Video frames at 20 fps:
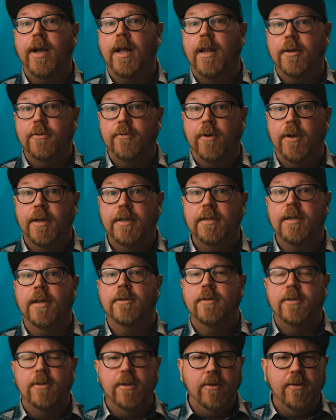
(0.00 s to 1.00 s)
electronics,
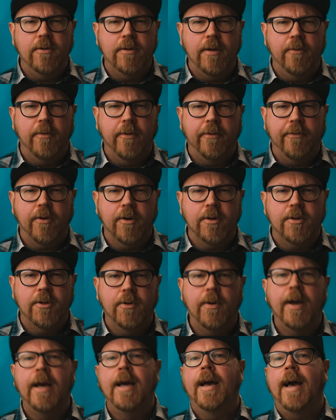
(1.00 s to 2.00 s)
it's usually referred
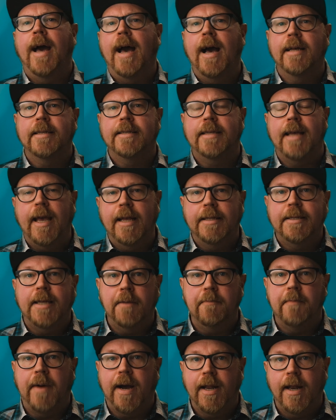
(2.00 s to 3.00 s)
to as
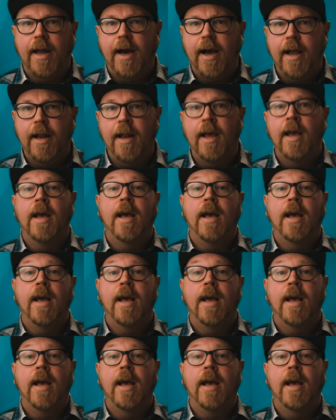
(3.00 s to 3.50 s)
18:9,